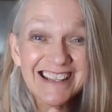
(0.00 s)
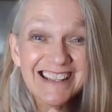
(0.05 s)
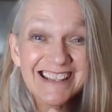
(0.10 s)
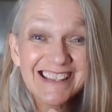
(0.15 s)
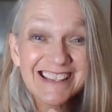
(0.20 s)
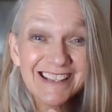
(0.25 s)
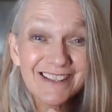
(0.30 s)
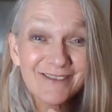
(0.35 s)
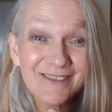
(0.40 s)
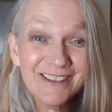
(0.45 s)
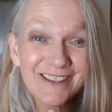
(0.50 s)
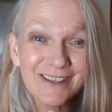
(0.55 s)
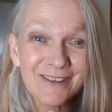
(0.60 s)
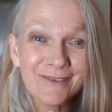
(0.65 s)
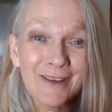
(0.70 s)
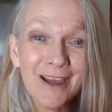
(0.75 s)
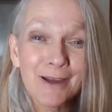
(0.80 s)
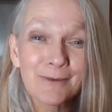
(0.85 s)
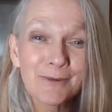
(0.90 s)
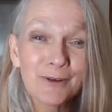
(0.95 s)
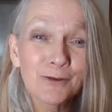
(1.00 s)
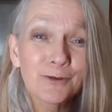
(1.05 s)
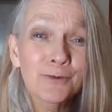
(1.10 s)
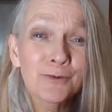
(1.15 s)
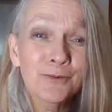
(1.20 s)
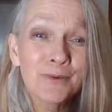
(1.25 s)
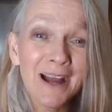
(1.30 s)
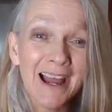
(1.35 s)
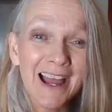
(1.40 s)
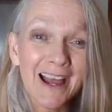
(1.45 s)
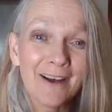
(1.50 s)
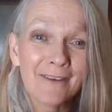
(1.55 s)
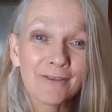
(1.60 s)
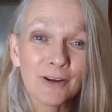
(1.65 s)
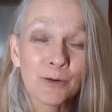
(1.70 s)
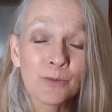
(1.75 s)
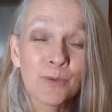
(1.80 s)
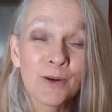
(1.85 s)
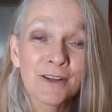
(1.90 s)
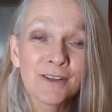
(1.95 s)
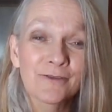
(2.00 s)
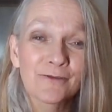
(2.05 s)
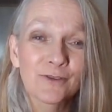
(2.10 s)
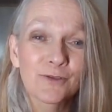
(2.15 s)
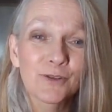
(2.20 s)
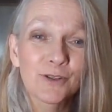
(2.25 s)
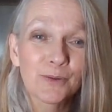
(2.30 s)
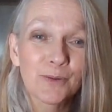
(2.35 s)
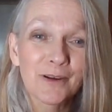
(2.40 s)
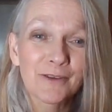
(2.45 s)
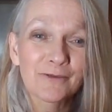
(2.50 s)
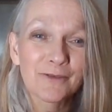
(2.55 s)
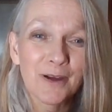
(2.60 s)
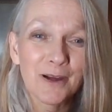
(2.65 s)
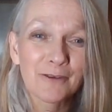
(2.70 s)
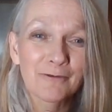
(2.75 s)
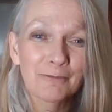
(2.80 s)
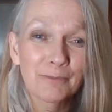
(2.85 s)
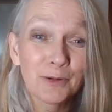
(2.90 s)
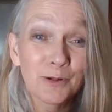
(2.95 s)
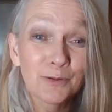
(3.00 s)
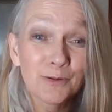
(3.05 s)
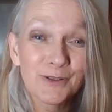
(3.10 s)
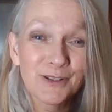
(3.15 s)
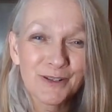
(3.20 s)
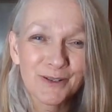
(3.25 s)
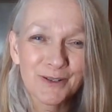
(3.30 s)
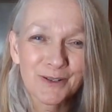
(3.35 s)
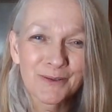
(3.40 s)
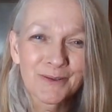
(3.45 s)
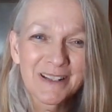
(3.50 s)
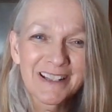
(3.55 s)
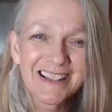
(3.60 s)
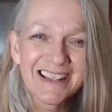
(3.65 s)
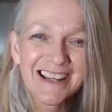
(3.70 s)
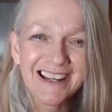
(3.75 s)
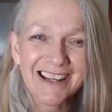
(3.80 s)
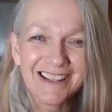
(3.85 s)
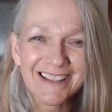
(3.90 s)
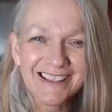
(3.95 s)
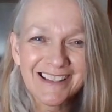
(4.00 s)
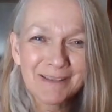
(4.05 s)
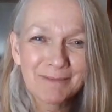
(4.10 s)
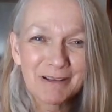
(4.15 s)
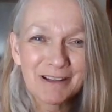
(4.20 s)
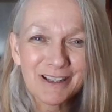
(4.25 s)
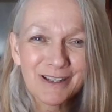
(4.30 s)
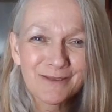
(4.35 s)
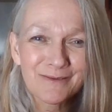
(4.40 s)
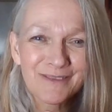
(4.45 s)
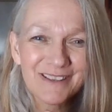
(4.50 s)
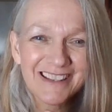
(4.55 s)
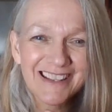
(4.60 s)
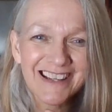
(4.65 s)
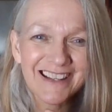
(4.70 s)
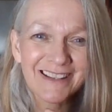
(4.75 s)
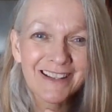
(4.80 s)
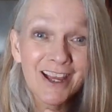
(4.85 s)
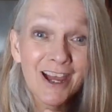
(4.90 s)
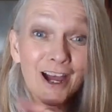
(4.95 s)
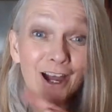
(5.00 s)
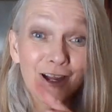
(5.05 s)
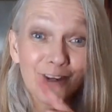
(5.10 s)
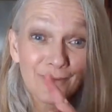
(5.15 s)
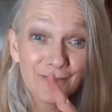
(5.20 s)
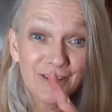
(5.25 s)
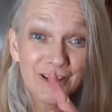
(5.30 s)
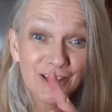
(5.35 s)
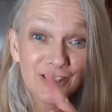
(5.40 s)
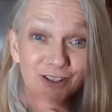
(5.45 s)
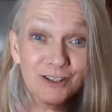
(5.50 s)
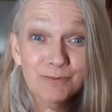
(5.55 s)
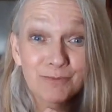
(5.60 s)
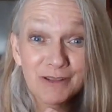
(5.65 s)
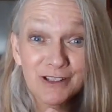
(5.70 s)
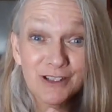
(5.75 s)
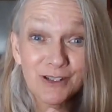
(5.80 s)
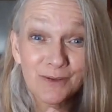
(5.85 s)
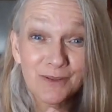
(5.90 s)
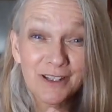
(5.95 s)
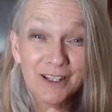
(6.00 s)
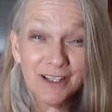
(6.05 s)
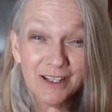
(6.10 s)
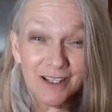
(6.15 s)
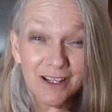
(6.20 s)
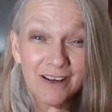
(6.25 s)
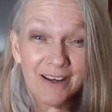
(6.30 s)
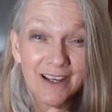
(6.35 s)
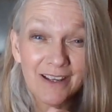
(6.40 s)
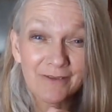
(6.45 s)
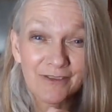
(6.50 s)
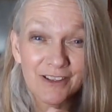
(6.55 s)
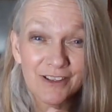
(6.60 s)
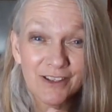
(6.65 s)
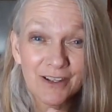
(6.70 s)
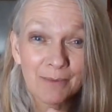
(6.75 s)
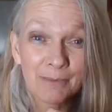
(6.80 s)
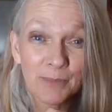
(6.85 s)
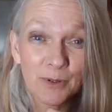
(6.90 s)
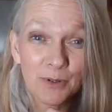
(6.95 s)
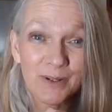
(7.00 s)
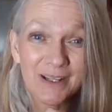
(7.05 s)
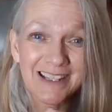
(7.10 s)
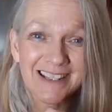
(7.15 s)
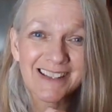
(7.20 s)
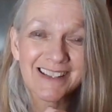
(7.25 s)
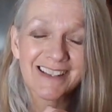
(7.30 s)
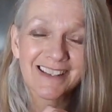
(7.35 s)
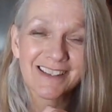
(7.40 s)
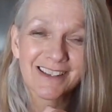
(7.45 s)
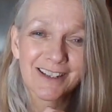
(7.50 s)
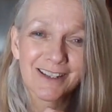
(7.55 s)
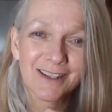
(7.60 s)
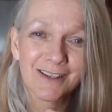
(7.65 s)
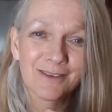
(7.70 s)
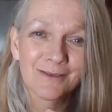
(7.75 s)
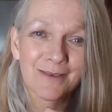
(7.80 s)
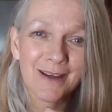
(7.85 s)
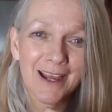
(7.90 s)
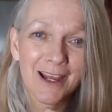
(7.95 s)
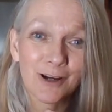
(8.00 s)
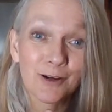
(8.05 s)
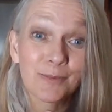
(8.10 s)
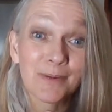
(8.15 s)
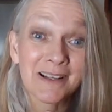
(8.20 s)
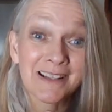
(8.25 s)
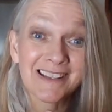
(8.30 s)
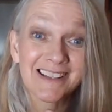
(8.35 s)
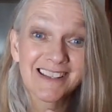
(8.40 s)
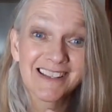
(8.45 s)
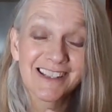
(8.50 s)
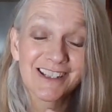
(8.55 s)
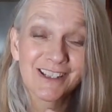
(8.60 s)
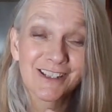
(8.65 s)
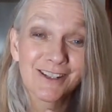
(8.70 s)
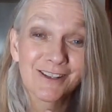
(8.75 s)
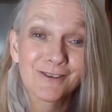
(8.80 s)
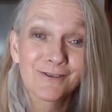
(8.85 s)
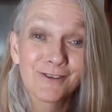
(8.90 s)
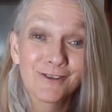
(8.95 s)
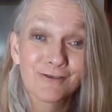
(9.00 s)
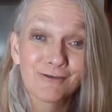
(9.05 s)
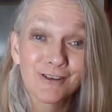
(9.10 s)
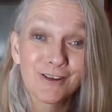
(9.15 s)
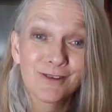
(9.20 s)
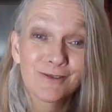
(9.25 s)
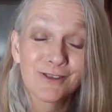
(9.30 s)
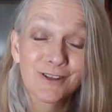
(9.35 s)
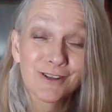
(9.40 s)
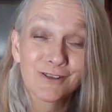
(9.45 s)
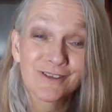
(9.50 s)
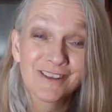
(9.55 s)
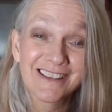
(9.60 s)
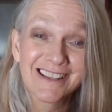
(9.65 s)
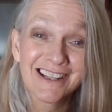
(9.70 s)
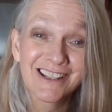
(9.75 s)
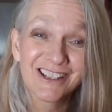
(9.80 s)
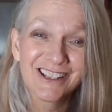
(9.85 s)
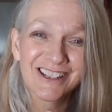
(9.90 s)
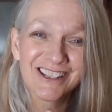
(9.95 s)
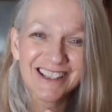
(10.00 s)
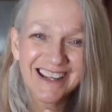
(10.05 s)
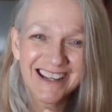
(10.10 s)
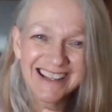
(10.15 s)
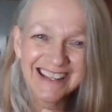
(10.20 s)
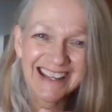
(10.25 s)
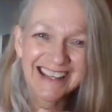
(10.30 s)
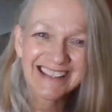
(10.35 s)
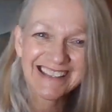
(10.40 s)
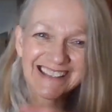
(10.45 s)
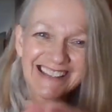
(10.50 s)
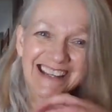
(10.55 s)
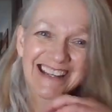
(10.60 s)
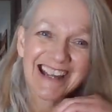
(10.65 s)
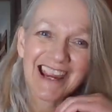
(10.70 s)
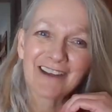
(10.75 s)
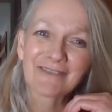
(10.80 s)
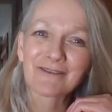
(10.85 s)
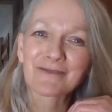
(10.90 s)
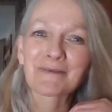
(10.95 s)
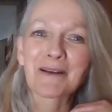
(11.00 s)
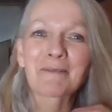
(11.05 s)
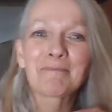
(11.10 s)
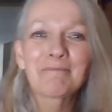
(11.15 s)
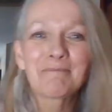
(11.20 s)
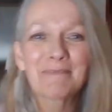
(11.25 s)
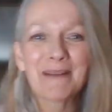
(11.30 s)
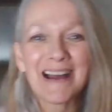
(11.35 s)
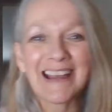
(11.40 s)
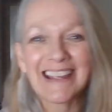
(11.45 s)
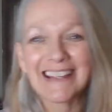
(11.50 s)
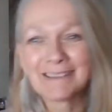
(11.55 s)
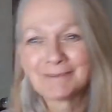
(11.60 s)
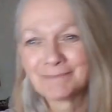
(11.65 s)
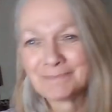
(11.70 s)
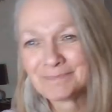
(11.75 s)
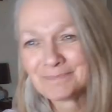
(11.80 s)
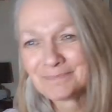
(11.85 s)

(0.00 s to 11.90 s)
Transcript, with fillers: See you all soon. Hope you all have a wonderful 1212 portal and I'll speak to you all soon. Hopefully should be doing a live at some point to help and assist you through your ascension journey. Take care everyone. Bye.